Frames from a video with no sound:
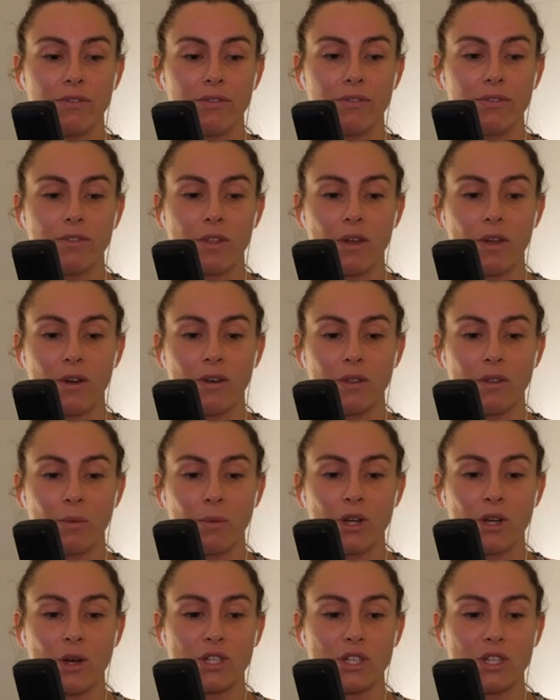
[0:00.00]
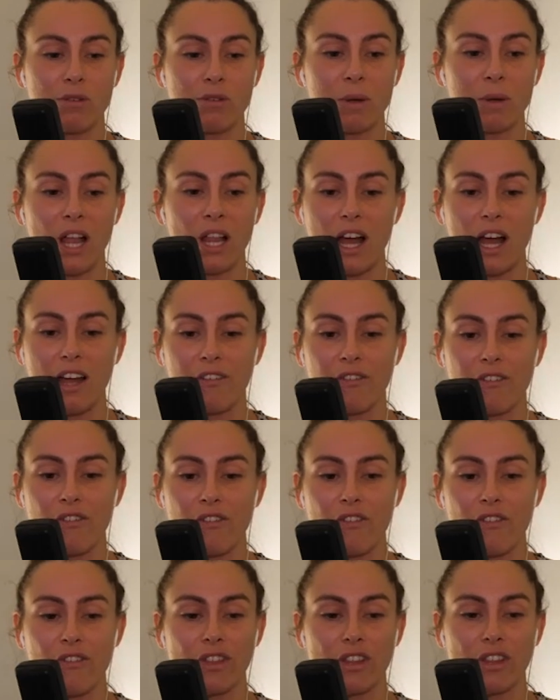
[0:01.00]
the the worst year of my life,
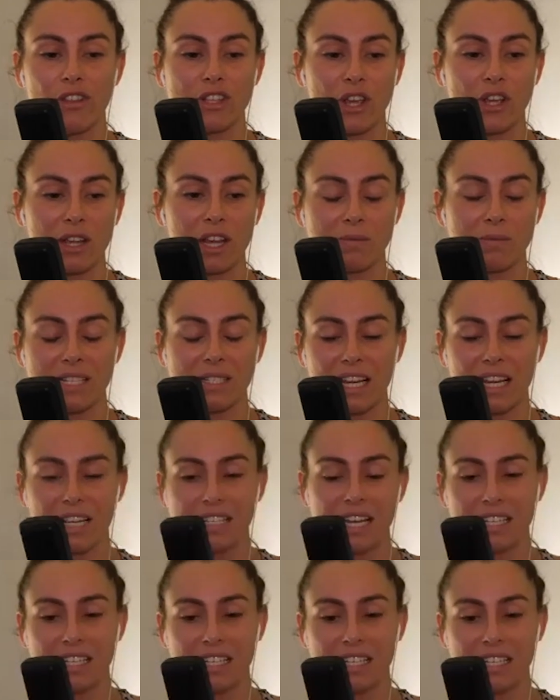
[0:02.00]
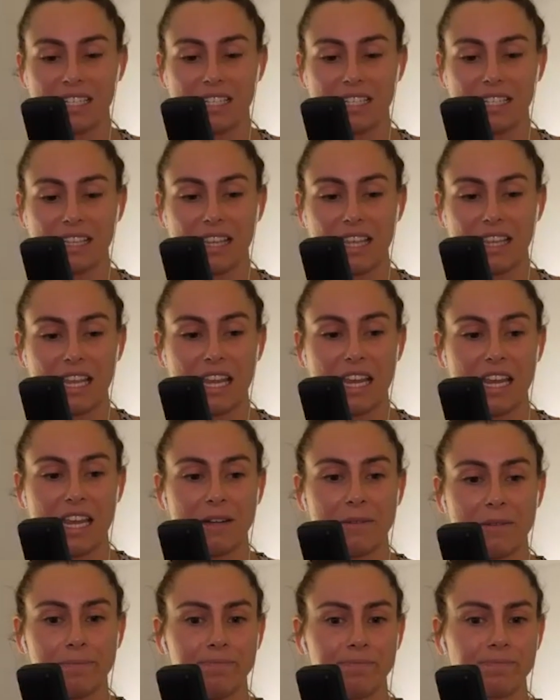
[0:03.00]
the circumstances,
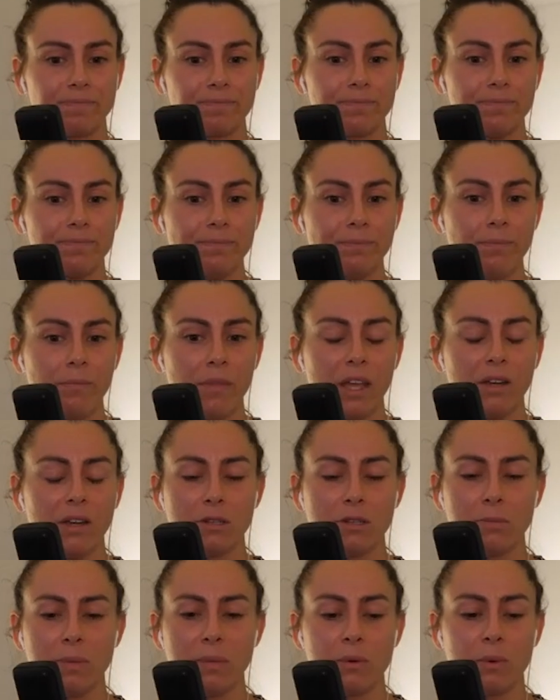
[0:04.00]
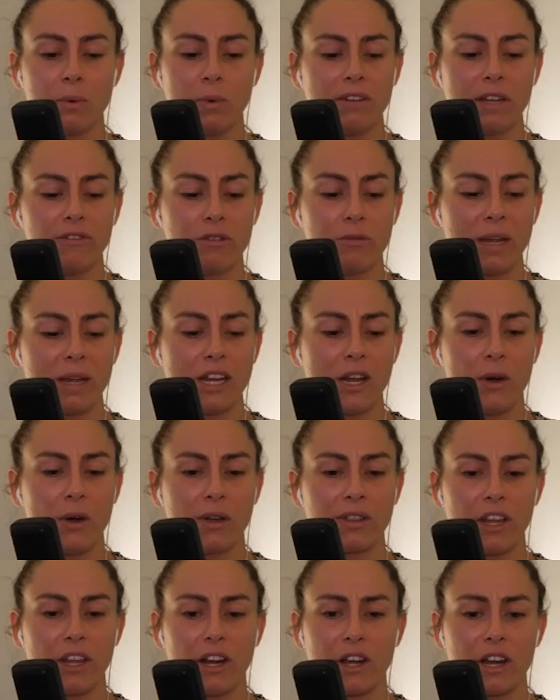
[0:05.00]
the it was a big win for me
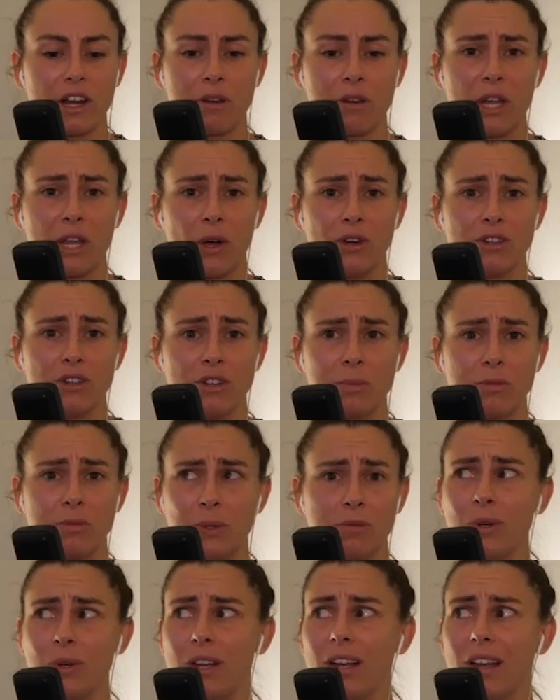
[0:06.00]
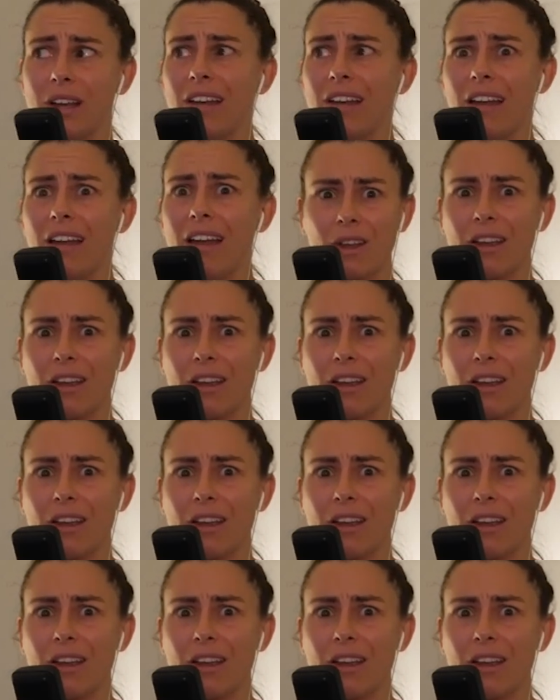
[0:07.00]
knowing that I could be coachable and